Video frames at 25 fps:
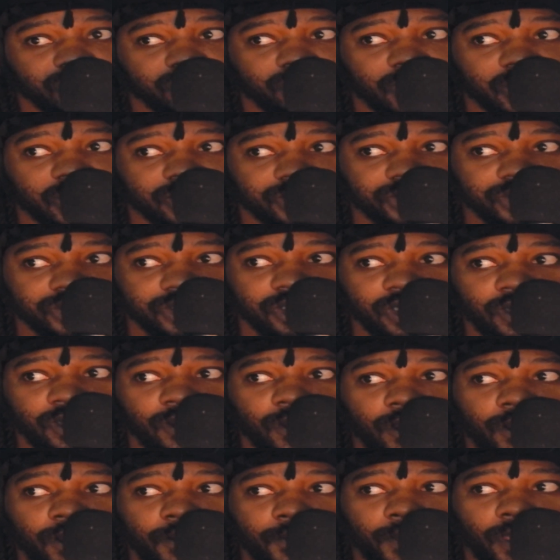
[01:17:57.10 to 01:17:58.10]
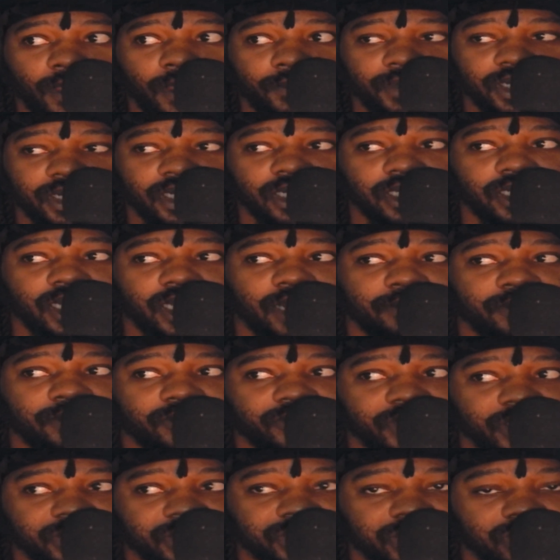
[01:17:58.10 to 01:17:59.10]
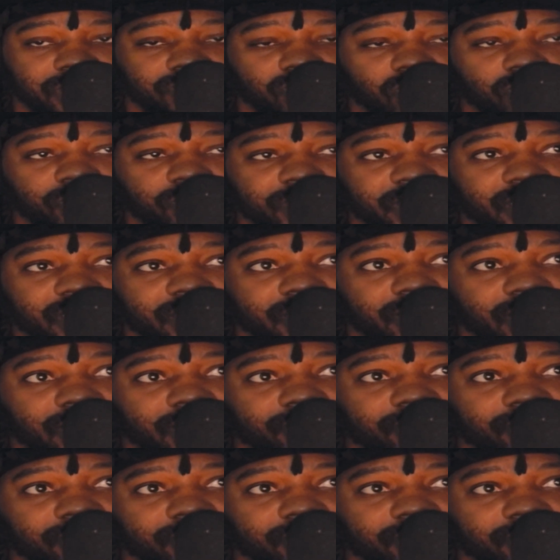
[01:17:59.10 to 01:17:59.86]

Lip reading: much, but collaboration will be a thing